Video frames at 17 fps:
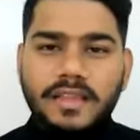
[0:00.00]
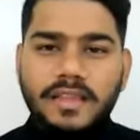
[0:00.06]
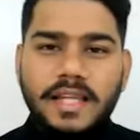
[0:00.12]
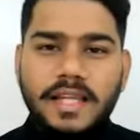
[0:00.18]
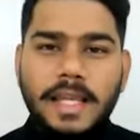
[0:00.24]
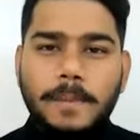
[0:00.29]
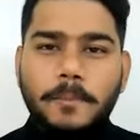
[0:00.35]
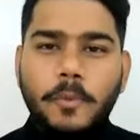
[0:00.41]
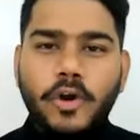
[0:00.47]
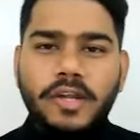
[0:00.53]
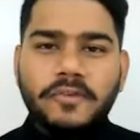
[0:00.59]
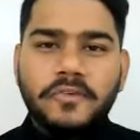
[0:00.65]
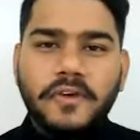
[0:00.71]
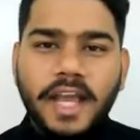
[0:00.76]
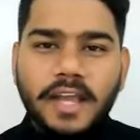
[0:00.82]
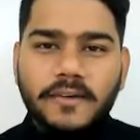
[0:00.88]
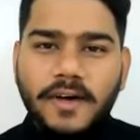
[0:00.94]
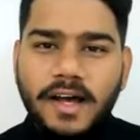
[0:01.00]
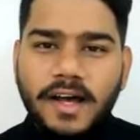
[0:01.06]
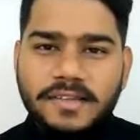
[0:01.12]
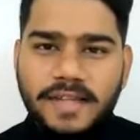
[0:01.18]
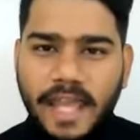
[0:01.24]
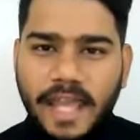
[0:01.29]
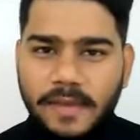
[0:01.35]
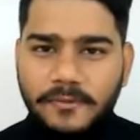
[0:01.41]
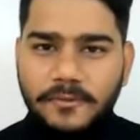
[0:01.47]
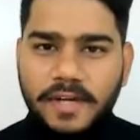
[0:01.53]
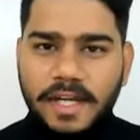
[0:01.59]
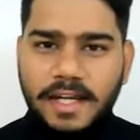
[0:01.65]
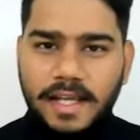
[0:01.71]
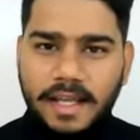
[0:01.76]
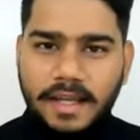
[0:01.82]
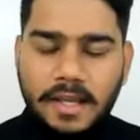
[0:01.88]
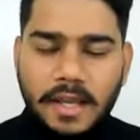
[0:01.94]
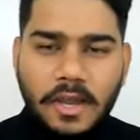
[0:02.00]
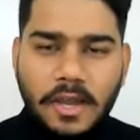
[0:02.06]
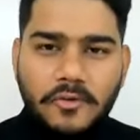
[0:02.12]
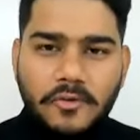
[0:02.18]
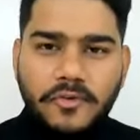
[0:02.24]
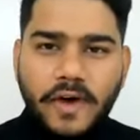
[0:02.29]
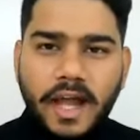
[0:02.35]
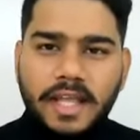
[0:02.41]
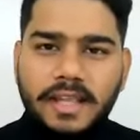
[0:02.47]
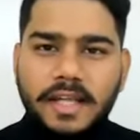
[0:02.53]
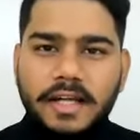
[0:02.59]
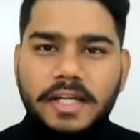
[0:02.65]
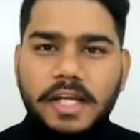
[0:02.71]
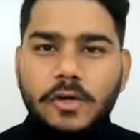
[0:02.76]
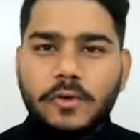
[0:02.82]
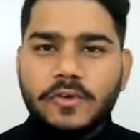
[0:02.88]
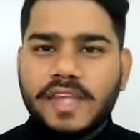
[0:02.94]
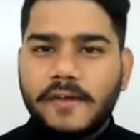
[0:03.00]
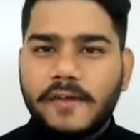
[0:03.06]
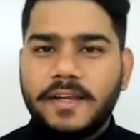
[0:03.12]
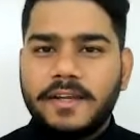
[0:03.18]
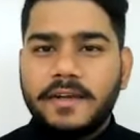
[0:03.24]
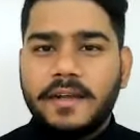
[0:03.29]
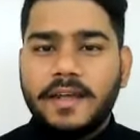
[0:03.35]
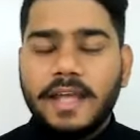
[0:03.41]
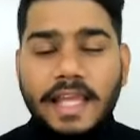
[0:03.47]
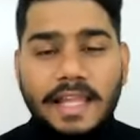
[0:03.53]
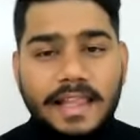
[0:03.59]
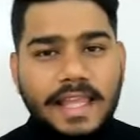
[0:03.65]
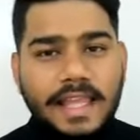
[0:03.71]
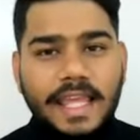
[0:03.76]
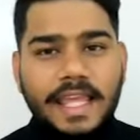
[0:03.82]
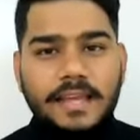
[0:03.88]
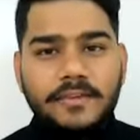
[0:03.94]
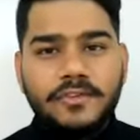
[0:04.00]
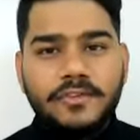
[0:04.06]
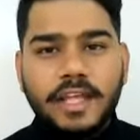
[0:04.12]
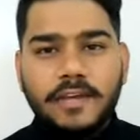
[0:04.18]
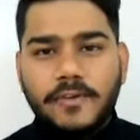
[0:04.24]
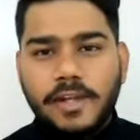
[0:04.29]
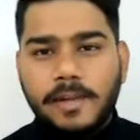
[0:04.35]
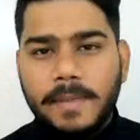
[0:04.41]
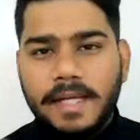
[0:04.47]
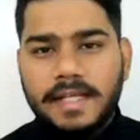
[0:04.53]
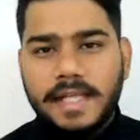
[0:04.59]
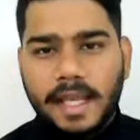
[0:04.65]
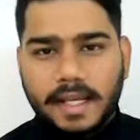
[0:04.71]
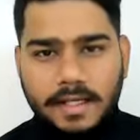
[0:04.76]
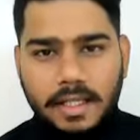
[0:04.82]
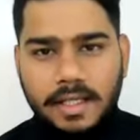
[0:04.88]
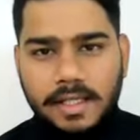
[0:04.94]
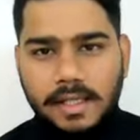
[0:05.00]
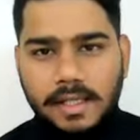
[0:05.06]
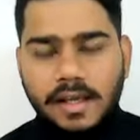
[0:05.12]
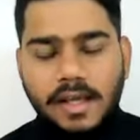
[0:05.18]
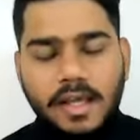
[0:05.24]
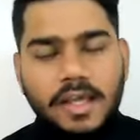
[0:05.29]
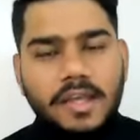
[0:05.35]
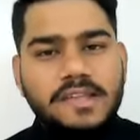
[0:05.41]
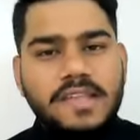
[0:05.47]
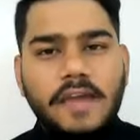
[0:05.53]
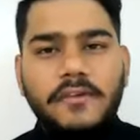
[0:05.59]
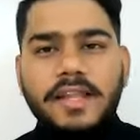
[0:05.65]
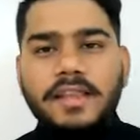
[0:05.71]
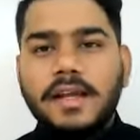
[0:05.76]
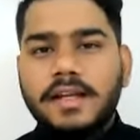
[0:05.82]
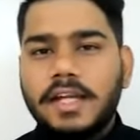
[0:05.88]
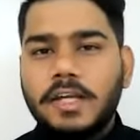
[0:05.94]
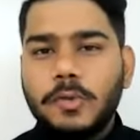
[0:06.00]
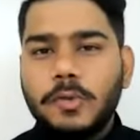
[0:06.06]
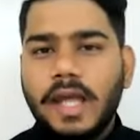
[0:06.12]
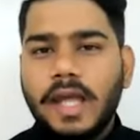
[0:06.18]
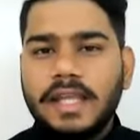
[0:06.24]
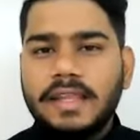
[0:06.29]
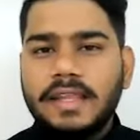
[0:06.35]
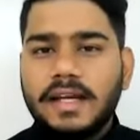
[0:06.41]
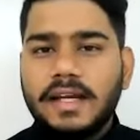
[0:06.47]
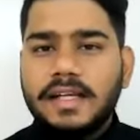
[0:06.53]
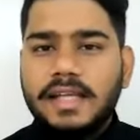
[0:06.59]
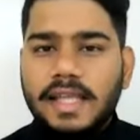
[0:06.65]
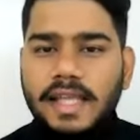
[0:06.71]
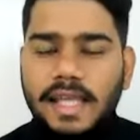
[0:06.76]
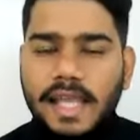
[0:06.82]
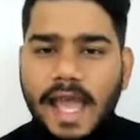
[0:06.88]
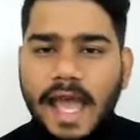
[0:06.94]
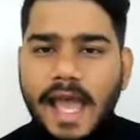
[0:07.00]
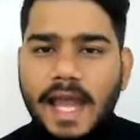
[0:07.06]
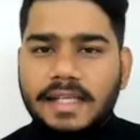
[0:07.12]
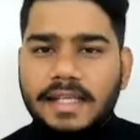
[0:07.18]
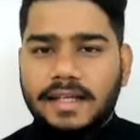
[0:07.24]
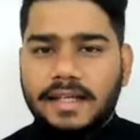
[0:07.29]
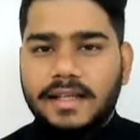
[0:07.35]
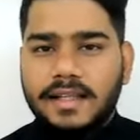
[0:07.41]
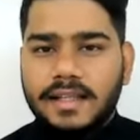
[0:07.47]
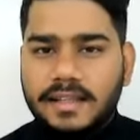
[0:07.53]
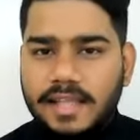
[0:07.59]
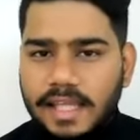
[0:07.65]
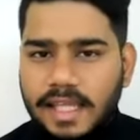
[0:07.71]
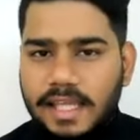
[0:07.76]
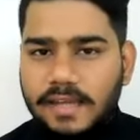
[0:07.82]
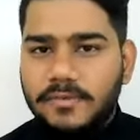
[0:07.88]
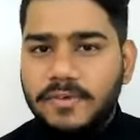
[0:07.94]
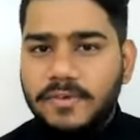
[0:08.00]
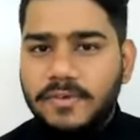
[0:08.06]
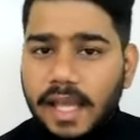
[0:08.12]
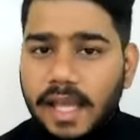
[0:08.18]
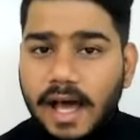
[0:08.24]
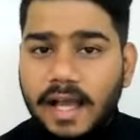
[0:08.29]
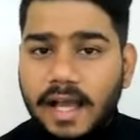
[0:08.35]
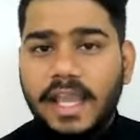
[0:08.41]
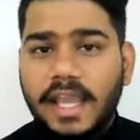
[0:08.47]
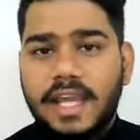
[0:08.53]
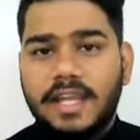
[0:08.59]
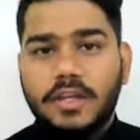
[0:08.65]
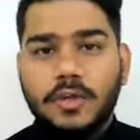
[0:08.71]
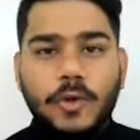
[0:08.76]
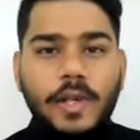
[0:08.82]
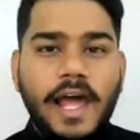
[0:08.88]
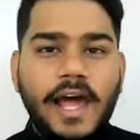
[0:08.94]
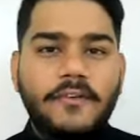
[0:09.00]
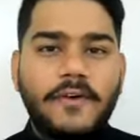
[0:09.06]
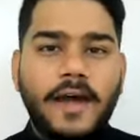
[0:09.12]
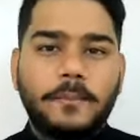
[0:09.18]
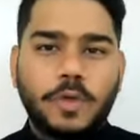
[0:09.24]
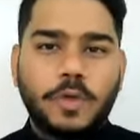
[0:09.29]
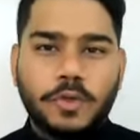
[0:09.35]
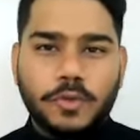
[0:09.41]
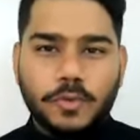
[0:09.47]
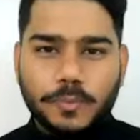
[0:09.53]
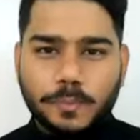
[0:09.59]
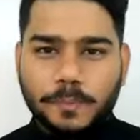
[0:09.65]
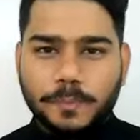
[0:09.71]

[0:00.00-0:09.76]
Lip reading: 3.5 hours every day, 5:30 to 7 in the evening will be technical, 7:30 to 9:30 at the evening again you'll have aptitude.